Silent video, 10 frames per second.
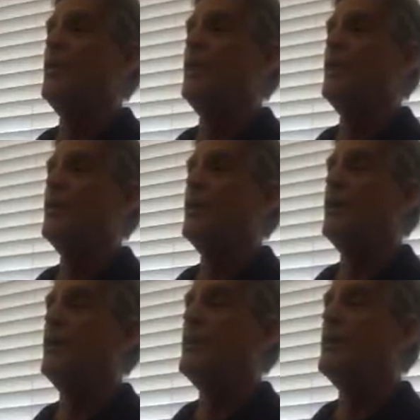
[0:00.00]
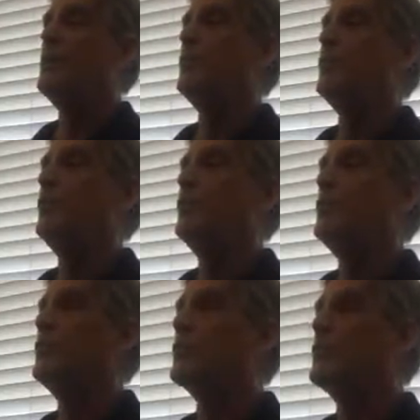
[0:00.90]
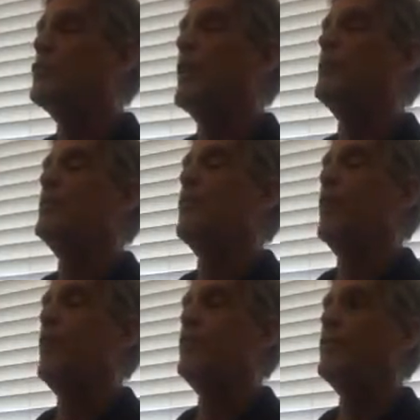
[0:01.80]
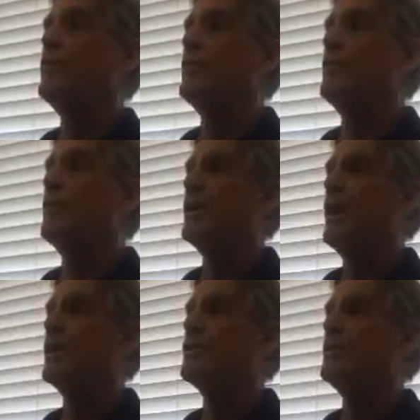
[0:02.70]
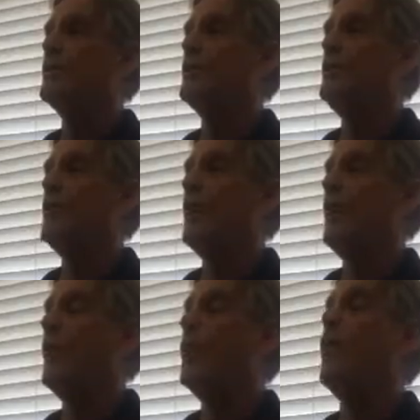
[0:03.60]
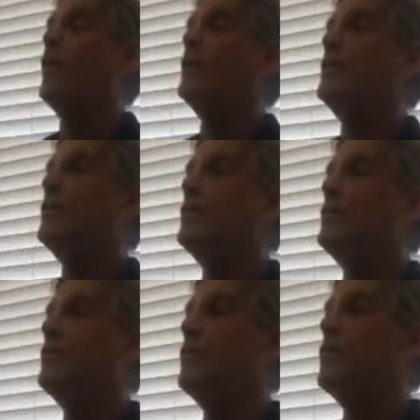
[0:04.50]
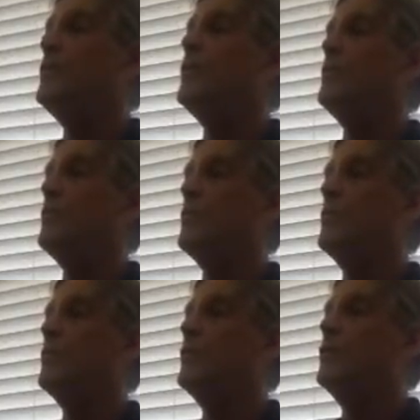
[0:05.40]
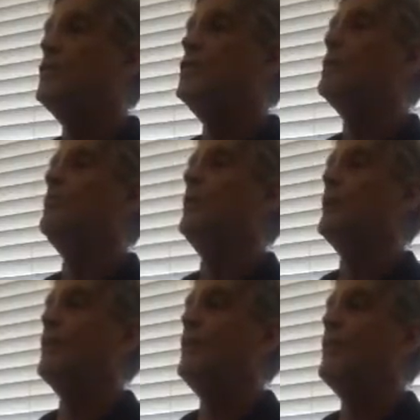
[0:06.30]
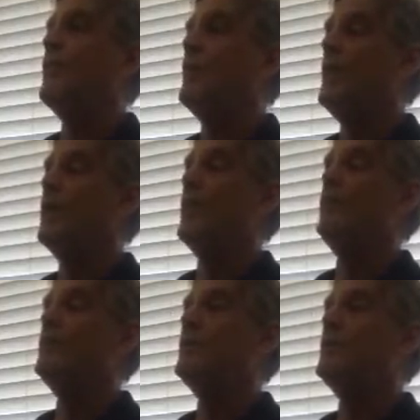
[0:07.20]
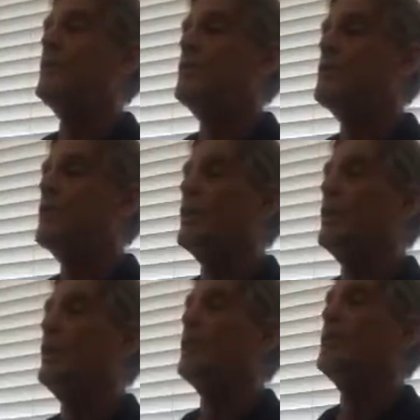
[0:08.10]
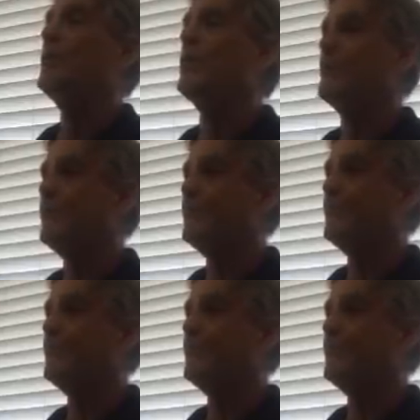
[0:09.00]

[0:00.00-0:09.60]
and people who were dropping you off could actually walk with you to the plane and wave to you as you're getting on the plane.